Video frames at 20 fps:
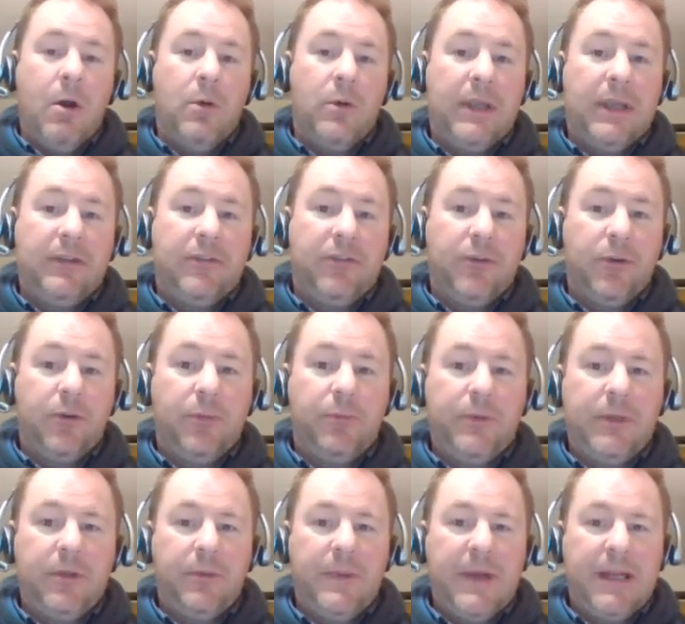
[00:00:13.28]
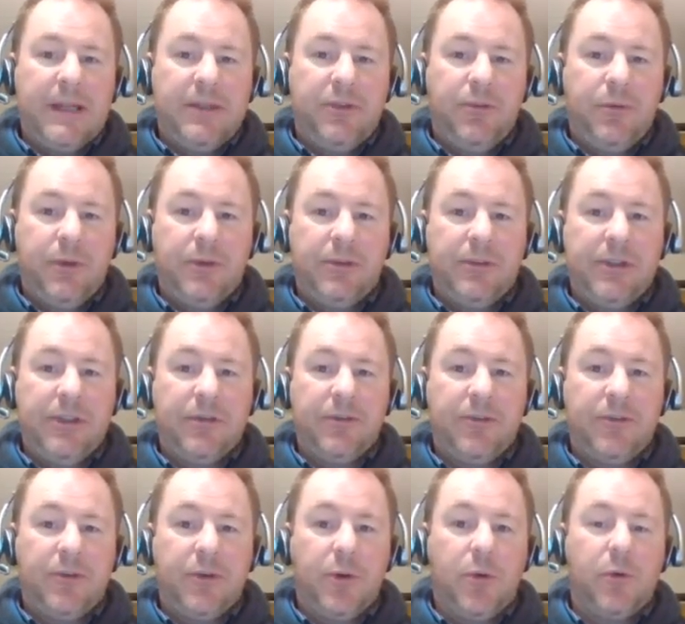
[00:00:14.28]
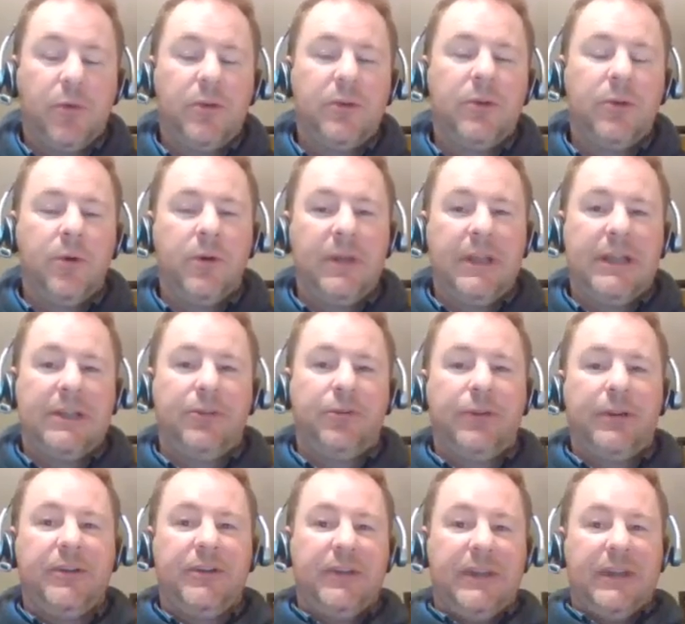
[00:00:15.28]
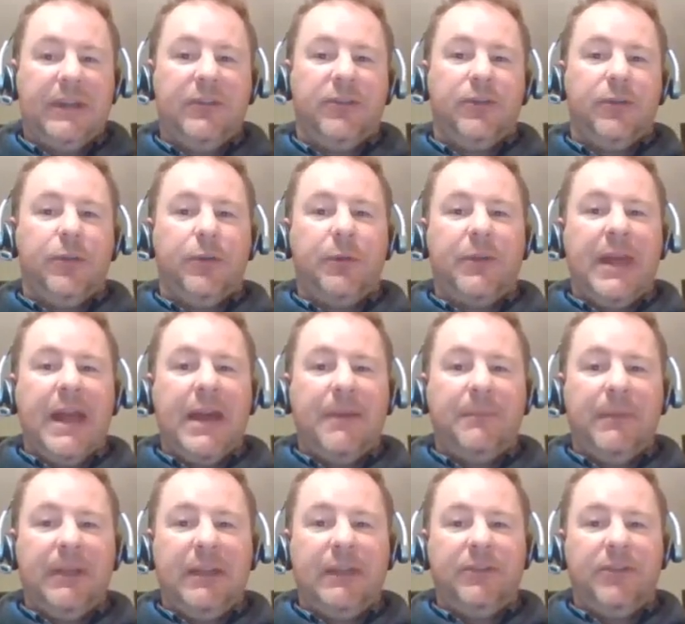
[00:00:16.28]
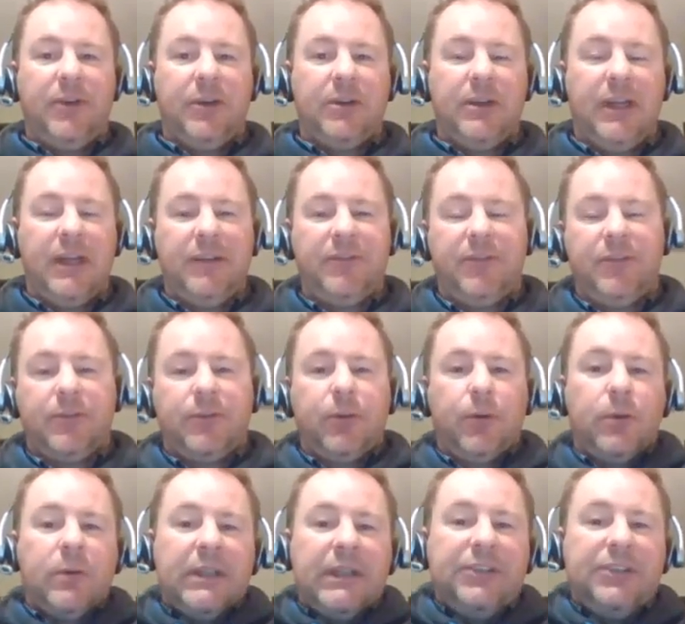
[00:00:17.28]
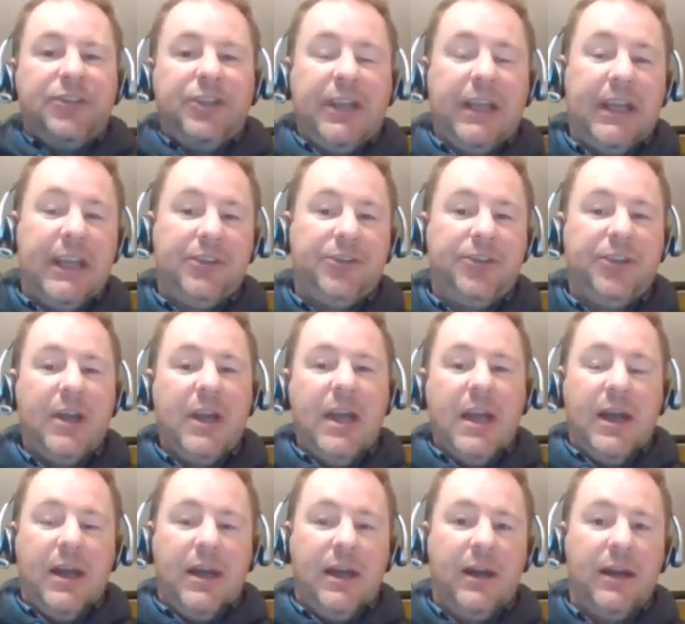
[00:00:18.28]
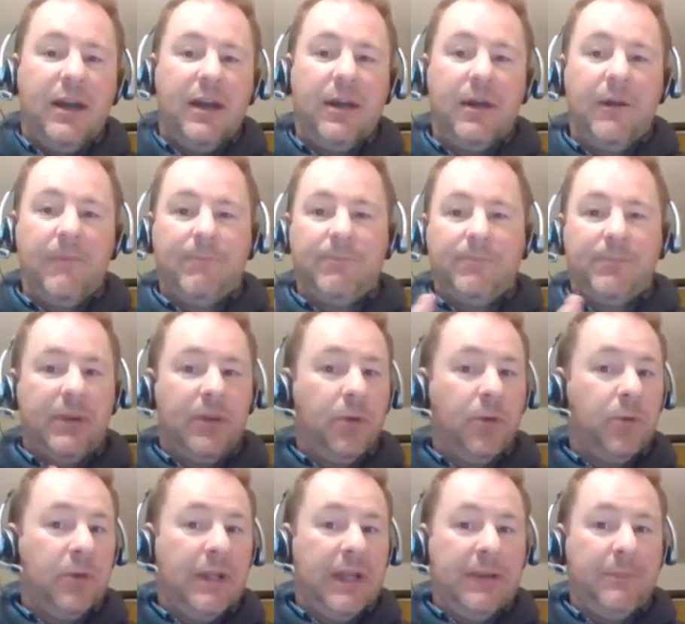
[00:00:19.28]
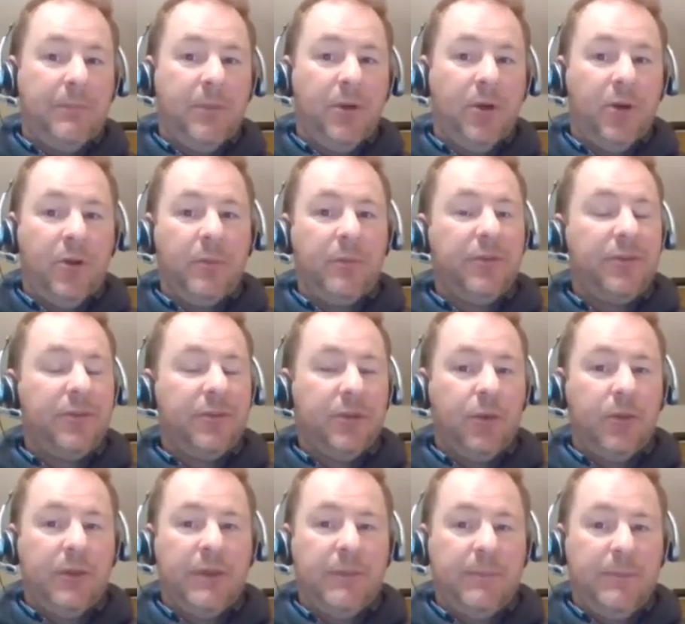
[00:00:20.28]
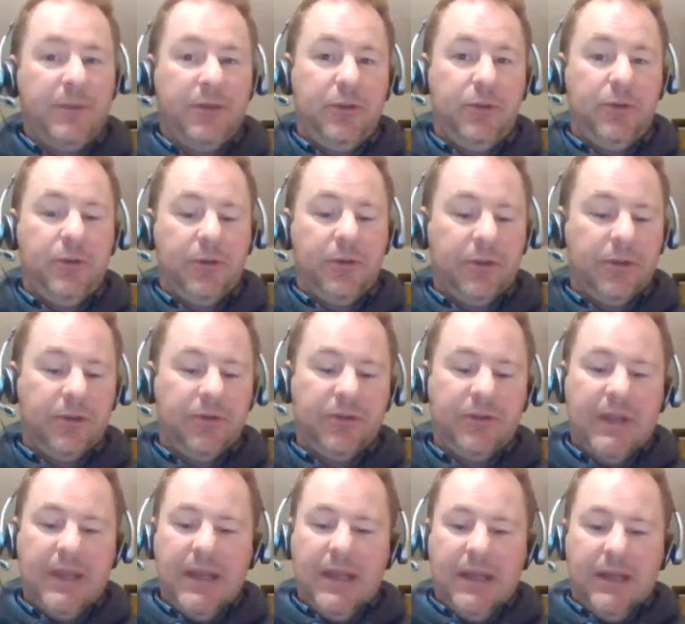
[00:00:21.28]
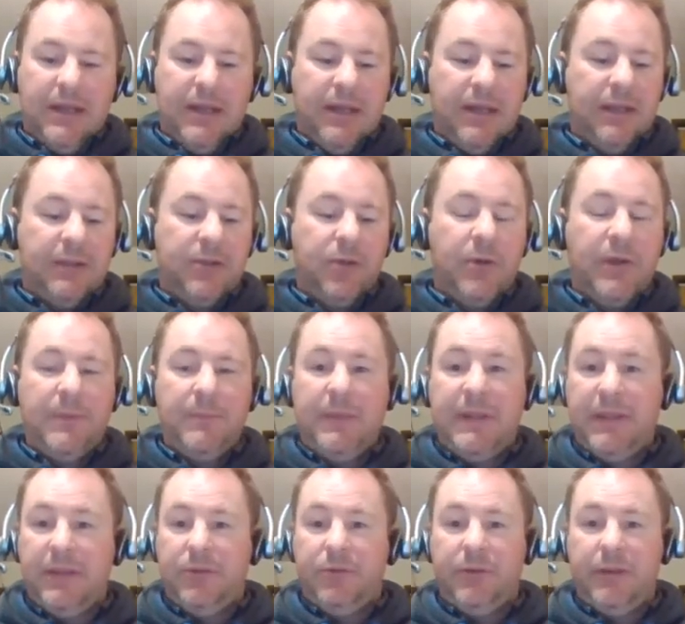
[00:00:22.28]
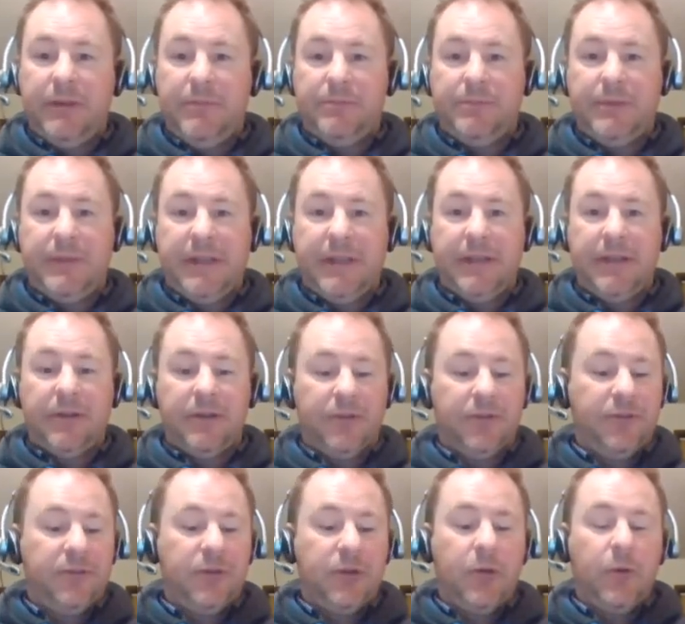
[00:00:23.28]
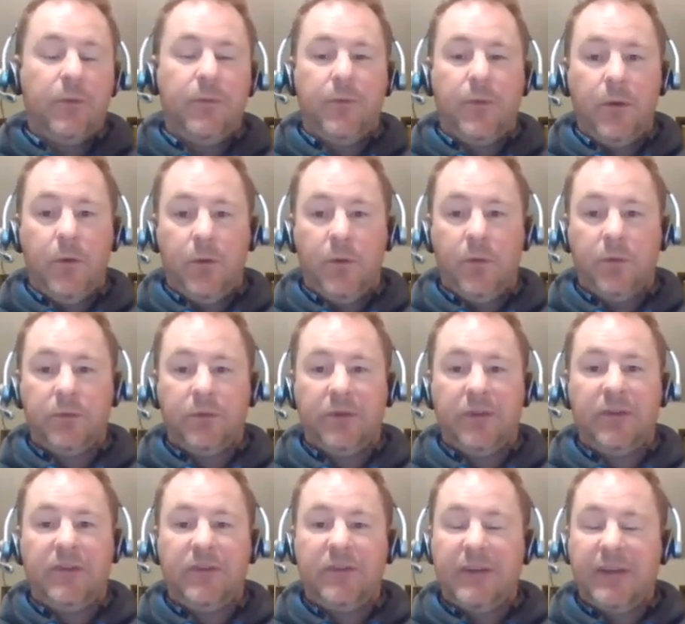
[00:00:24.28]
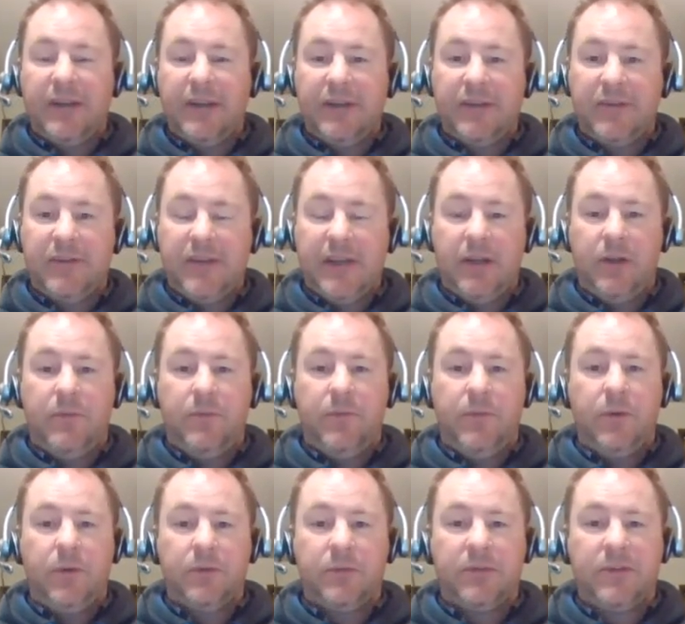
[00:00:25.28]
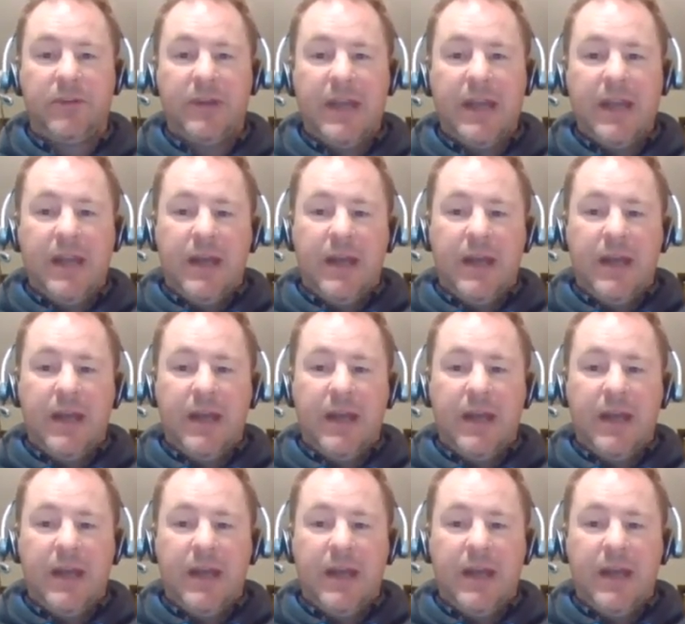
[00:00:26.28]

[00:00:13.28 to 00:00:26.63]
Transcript: Okay, so if we go back 200 years ago, no electricity. So that means our lives are totally changed. No light bulbs, no computers, no MP3 players, no phones, cell phones.